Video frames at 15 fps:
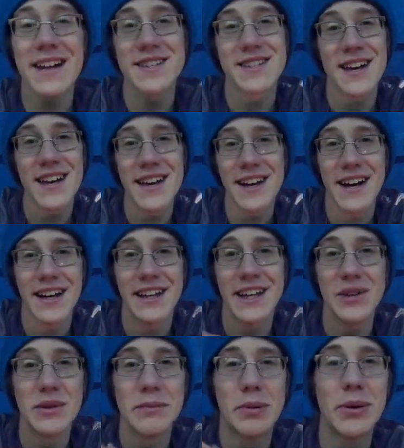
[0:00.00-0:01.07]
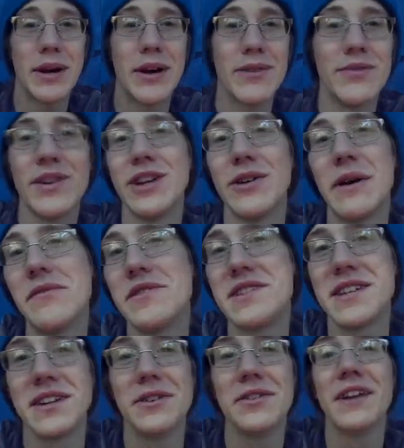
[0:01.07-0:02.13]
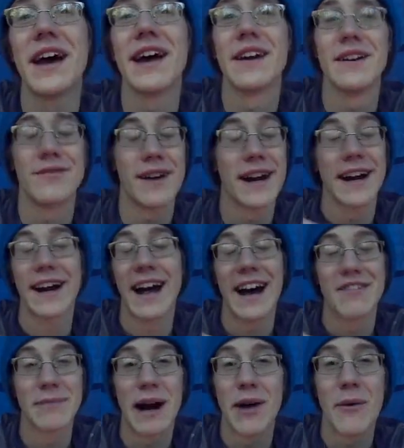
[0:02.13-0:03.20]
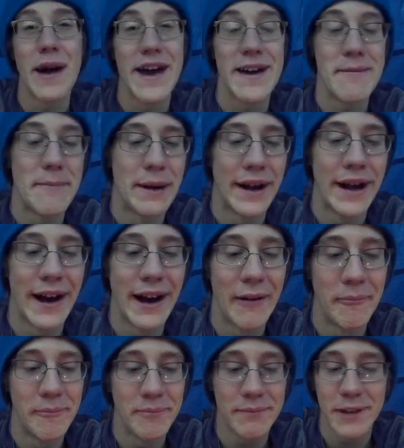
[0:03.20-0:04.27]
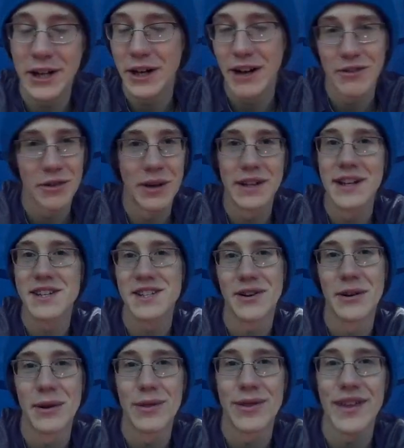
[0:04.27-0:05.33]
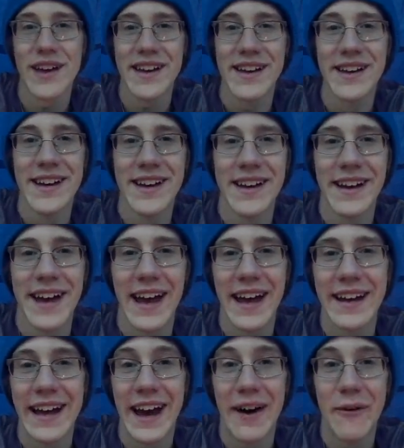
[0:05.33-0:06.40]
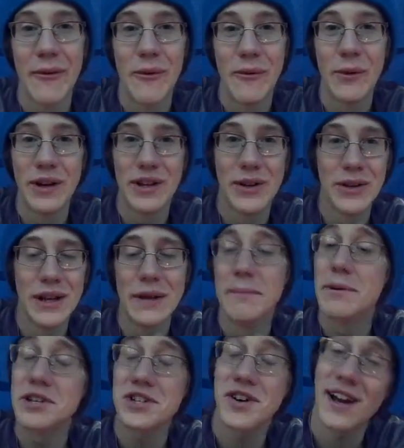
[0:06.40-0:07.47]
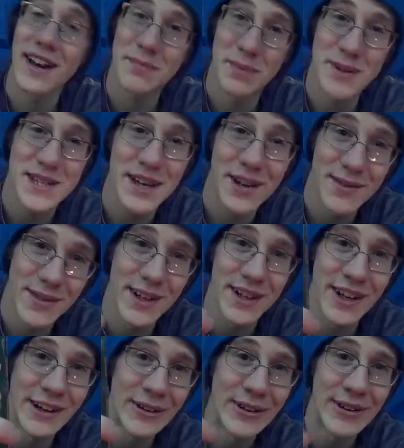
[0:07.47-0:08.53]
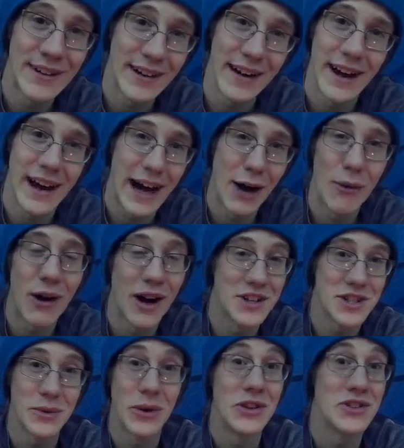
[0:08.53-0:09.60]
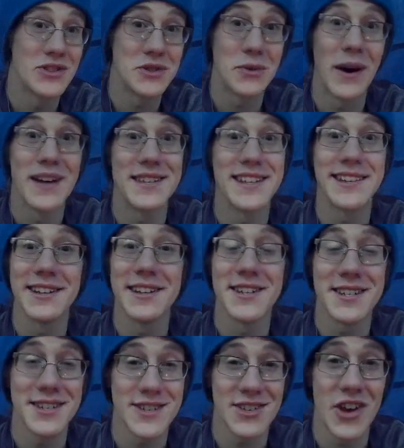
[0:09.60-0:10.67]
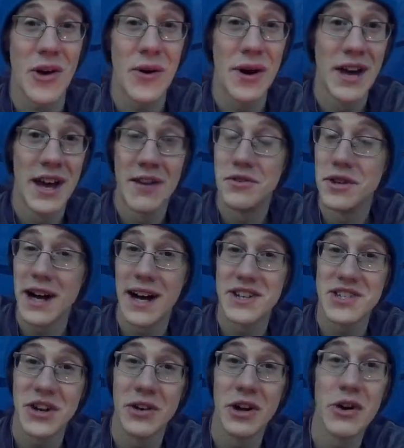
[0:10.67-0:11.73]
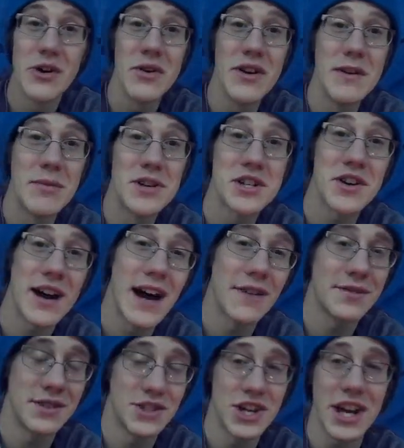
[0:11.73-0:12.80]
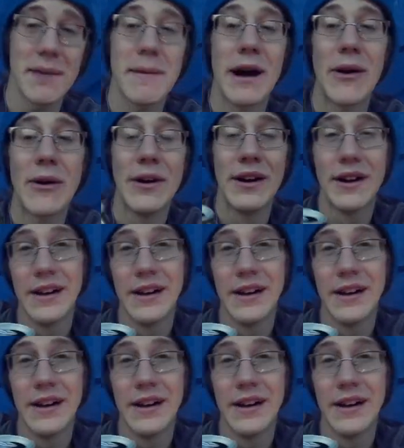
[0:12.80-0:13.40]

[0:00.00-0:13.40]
to say, he would put out a video every single day if I could have my way. But you know, everyone does their own thing. And when Goonie Bushcraft puts out a video, I watch it once or twice at least. So if you guys don't know Goonie Bushcraft, check him out.